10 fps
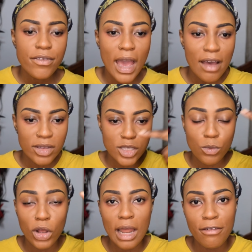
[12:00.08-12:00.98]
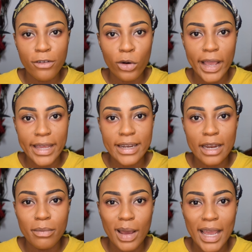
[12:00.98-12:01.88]
you have a smaller forehead
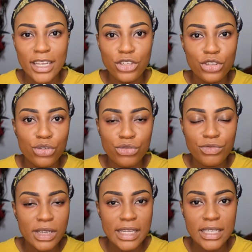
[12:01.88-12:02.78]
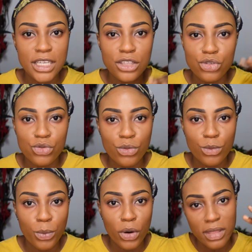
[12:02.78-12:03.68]
than mine, you don't really need to
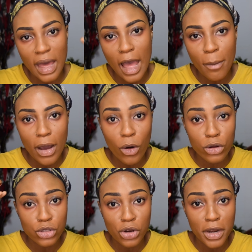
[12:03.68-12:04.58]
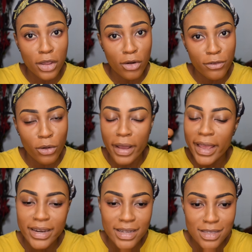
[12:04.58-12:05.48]
bother about contouring your
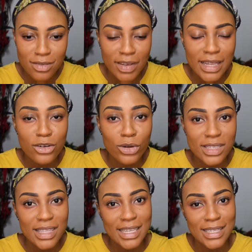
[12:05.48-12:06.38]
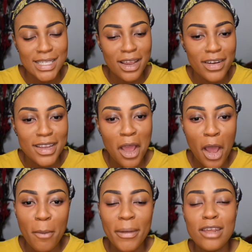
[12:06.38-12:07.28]
forehead. It's really not necessary.
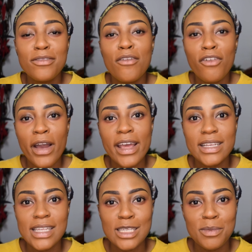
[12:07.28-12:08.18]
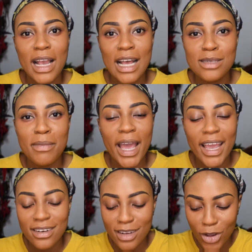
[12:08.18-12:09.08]
But if your forehead is as big as
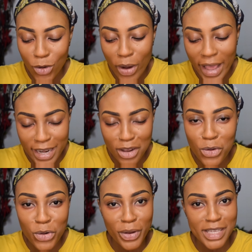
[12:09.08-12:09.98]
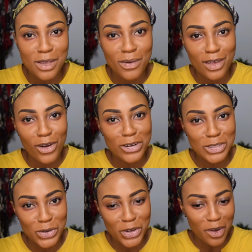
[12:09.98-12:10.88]
mine, go ahead and go crazy with the
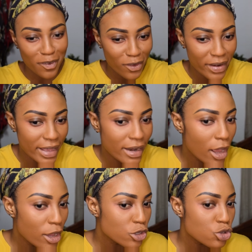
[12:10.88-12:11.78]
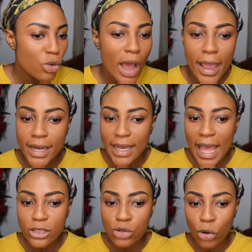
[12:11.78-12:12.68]
contour on your forehead. So I
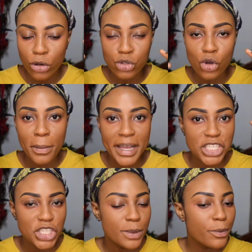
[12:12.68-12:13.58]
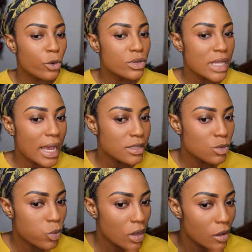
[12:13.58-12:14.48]
like to contour my cheekbones
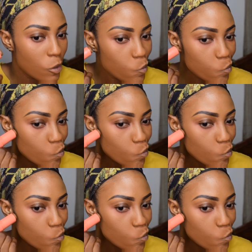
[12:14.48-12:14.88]
as well.